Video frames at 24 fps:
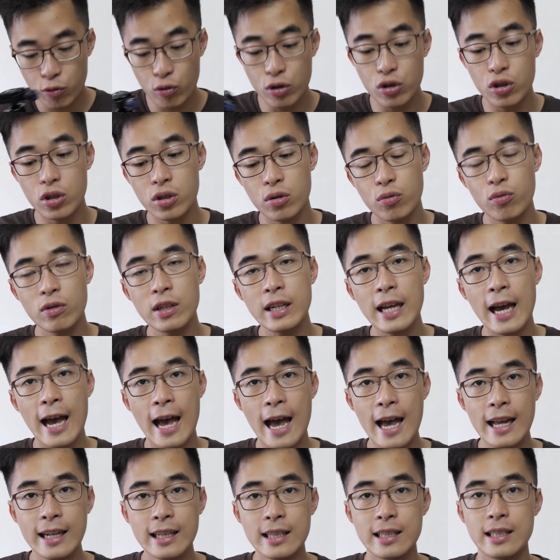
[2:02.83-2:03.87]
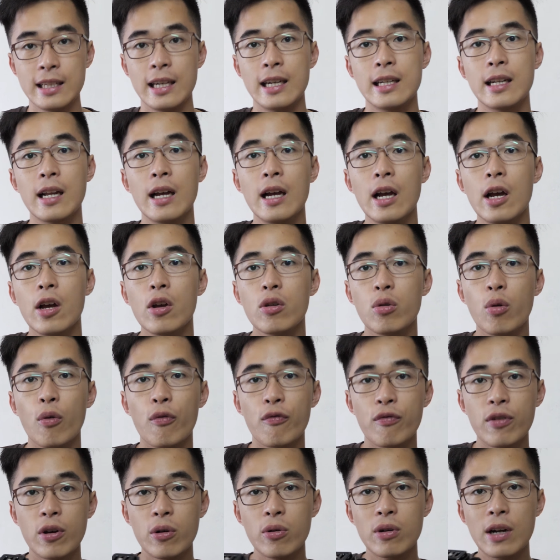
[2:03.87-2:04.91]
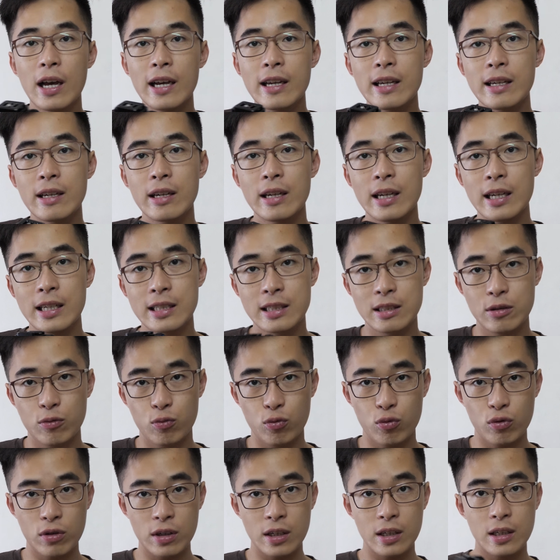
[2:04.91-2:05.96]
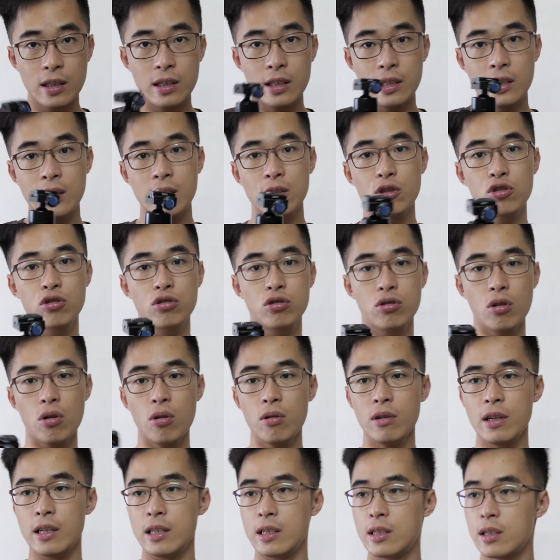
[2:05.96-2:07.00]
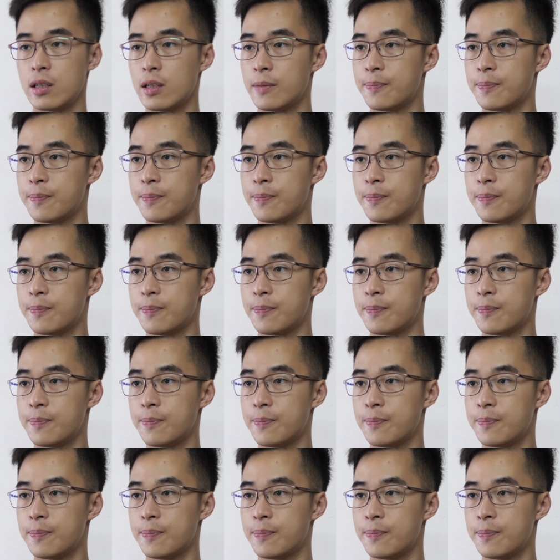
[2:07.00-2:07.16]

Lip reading: which is really handy, and you feel like it's really solid